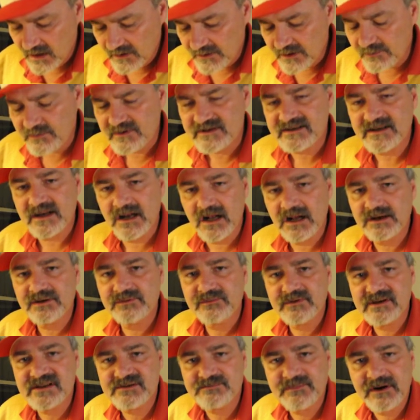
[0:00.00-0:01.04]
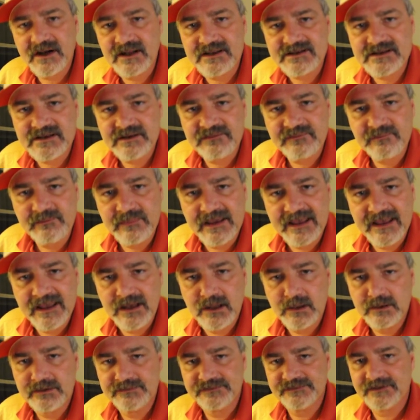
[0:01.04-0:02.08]
There was an unresponsive
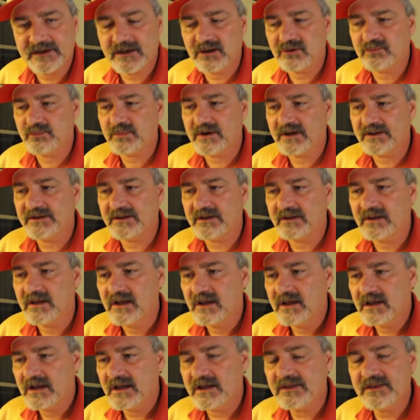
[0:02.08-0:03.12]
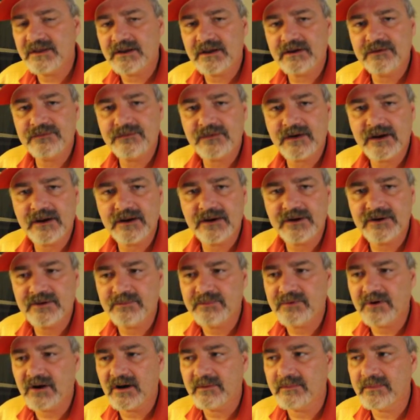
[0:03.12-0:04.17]
male found by the Ithaca Fire
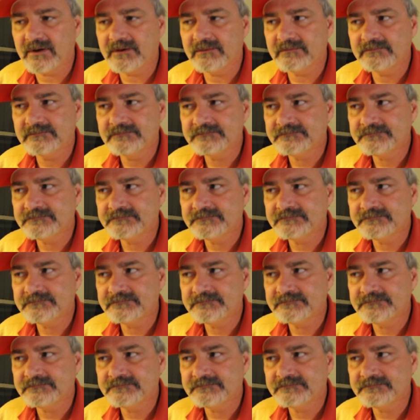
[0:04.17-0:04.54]
Department.